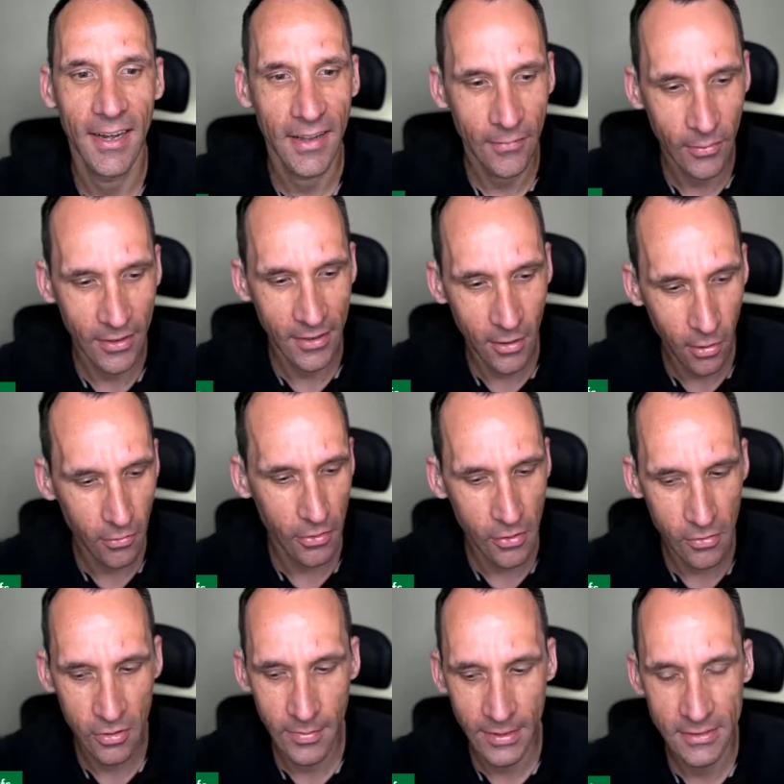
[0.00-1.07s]
We know that
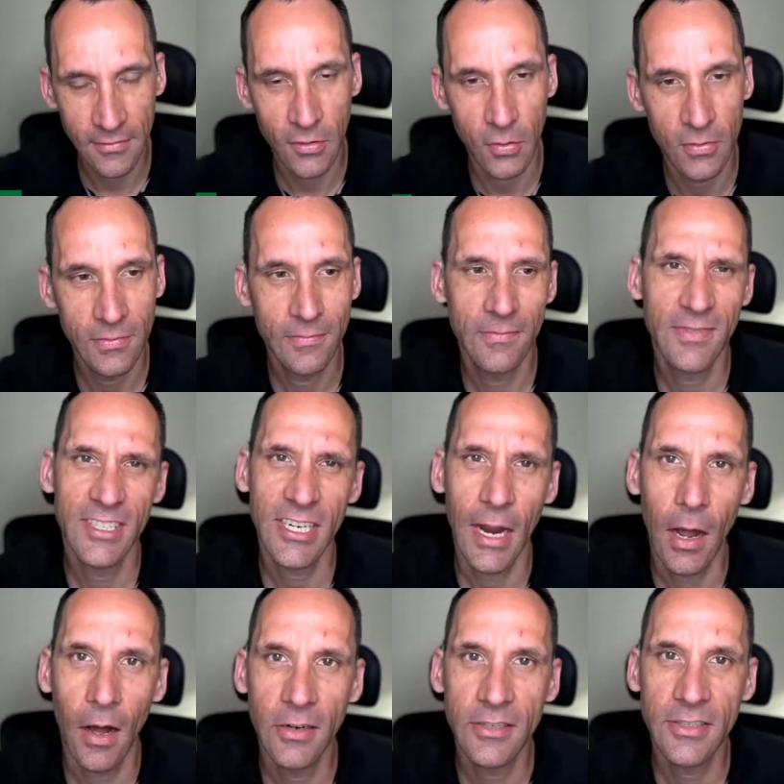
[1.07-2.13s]
YouTube has a few
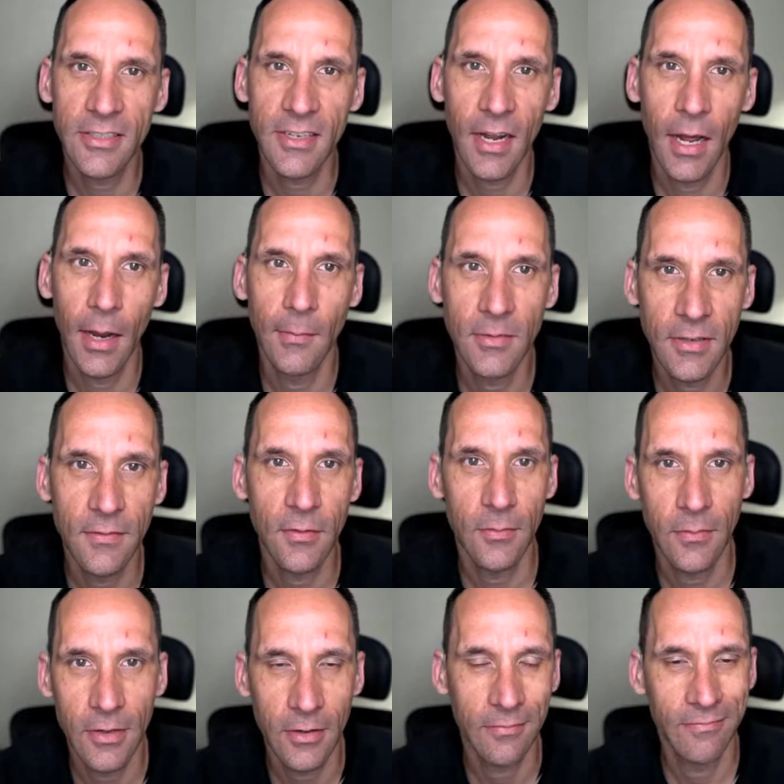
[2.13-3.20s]
challenges at times if you
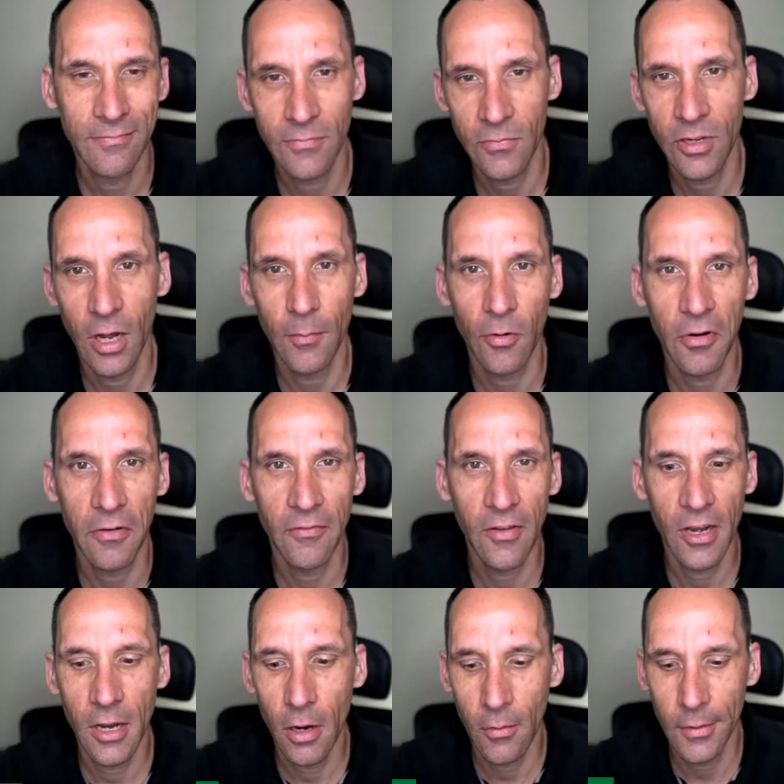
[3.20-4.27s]
upload a
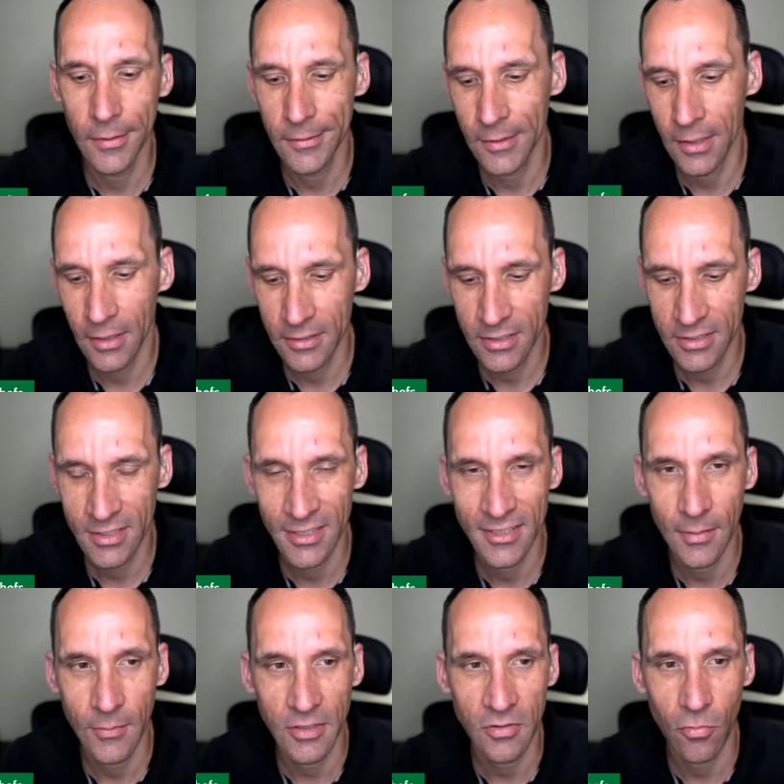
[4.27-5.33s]
video and let's just say
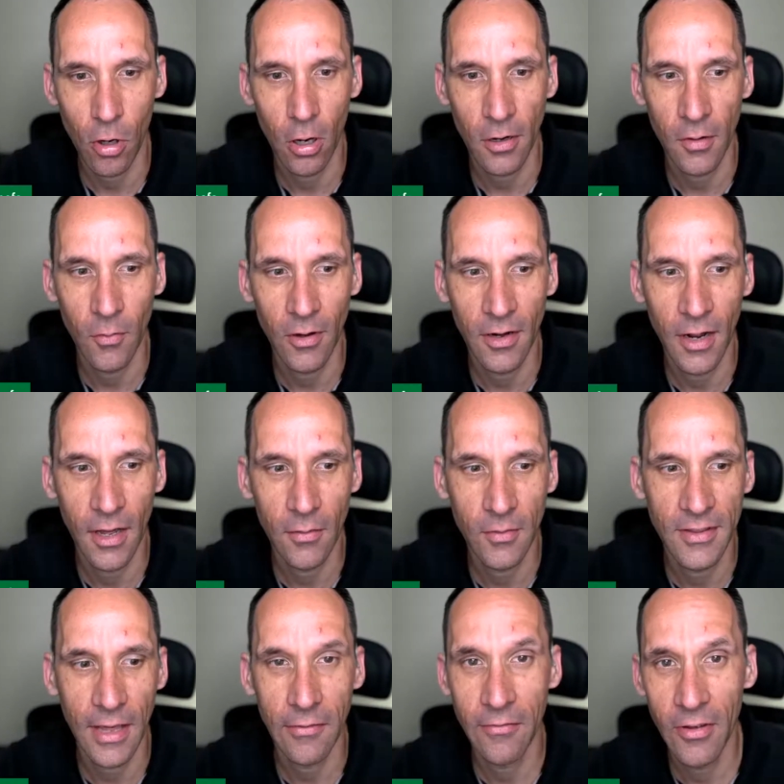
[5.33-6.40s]
something's wrong and whatnot
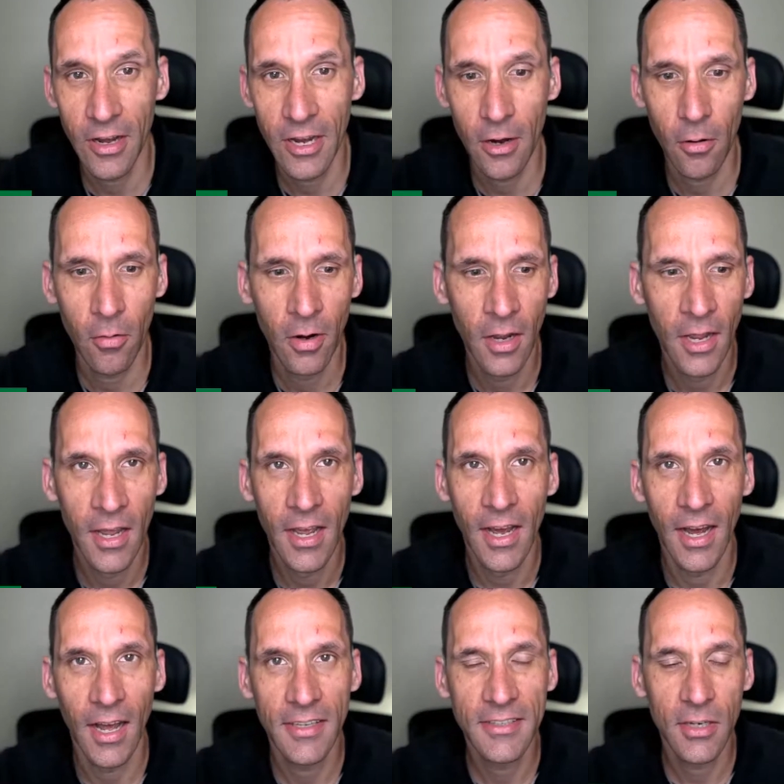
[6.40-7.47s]
with that video.
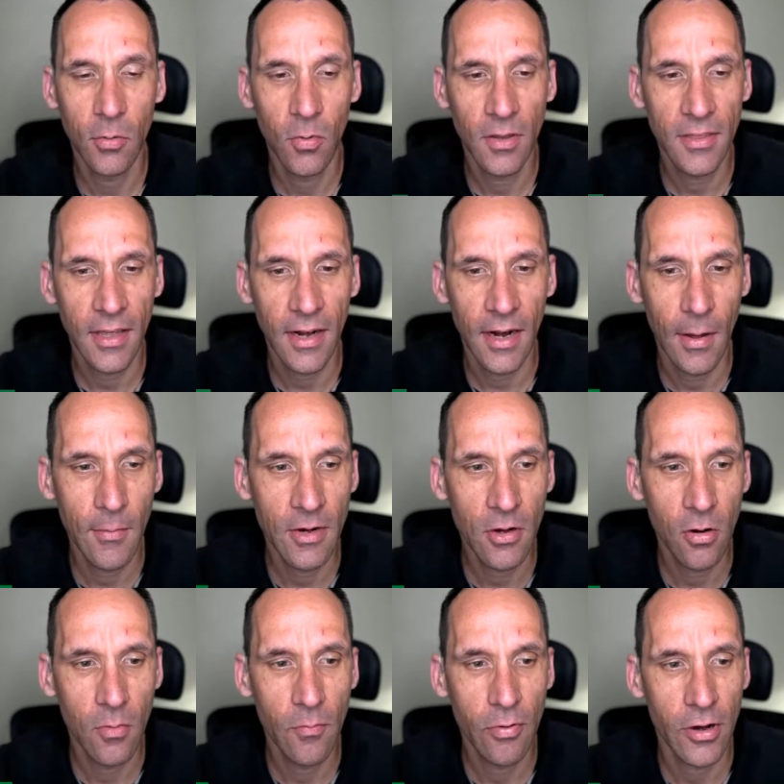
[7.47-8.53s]
So with that, going to
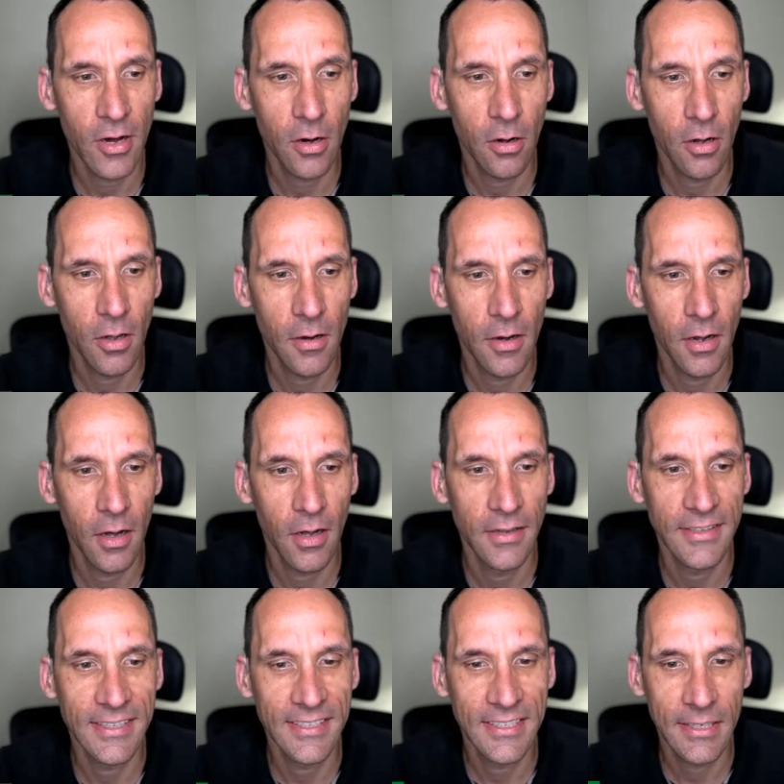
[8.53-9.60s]
go and bring
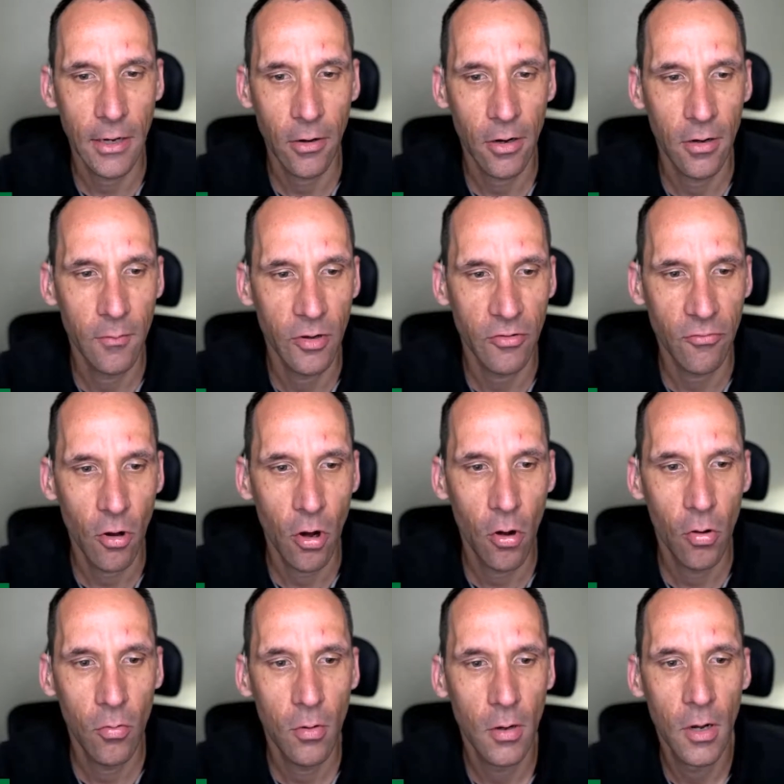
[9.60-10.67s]
on Sarah
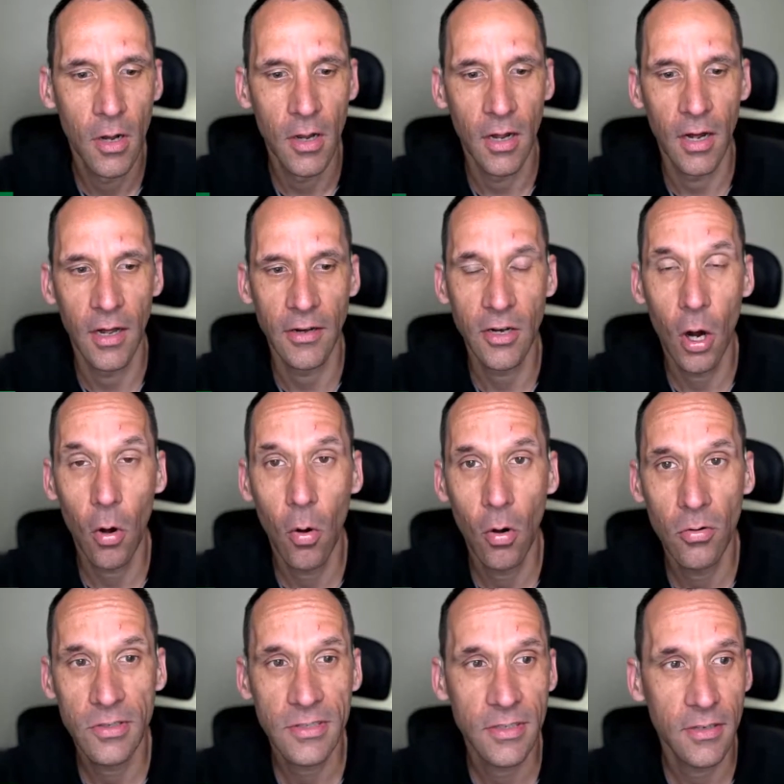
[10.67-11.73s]
Monroe,
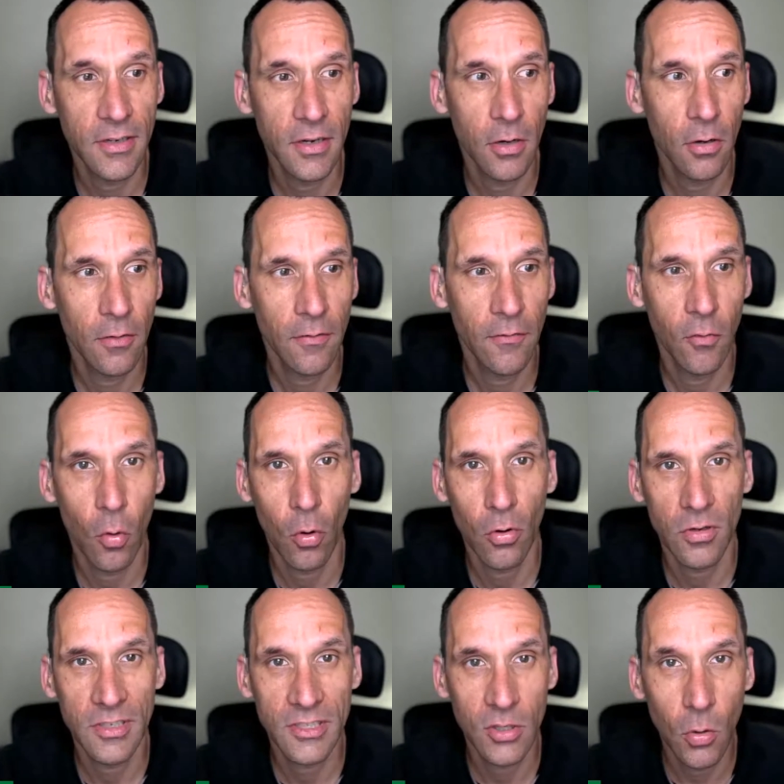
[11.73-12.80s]
co-host here
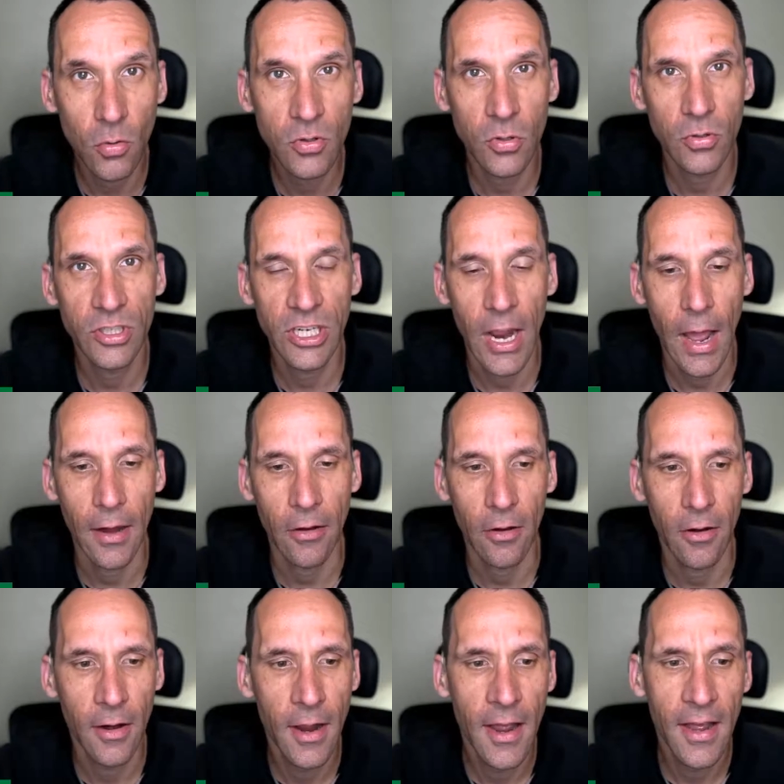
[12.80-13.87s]
for Social
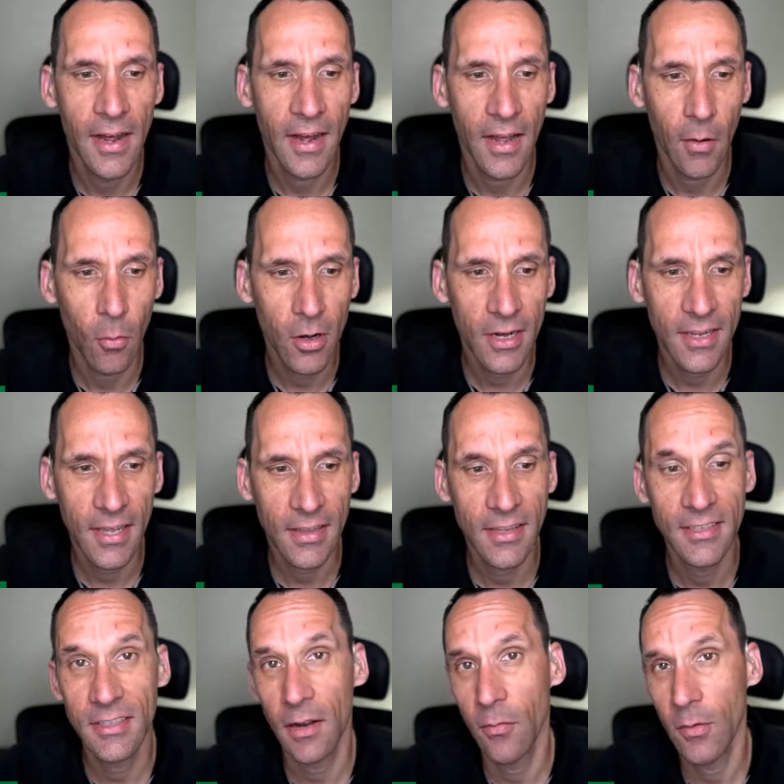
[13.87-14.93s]
Chatter. And we're going to kick
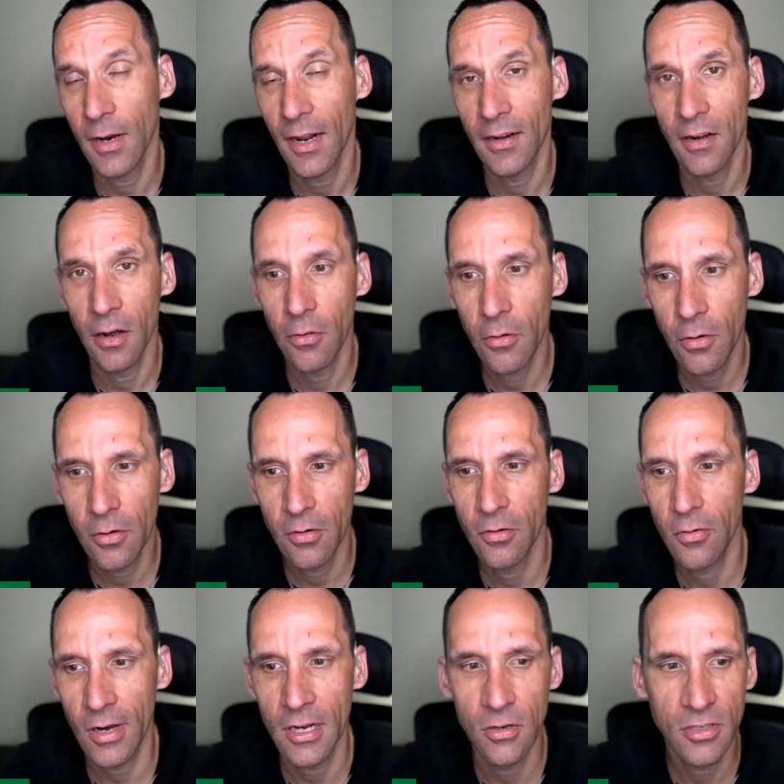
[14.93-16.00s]
things off. We got other
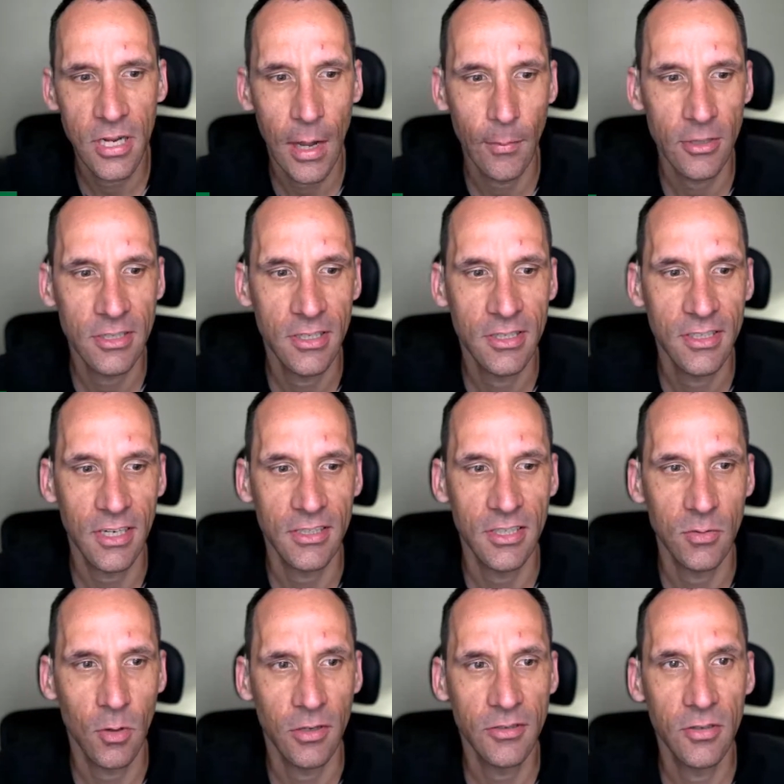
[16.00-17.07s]
great news topics to discuss as well. So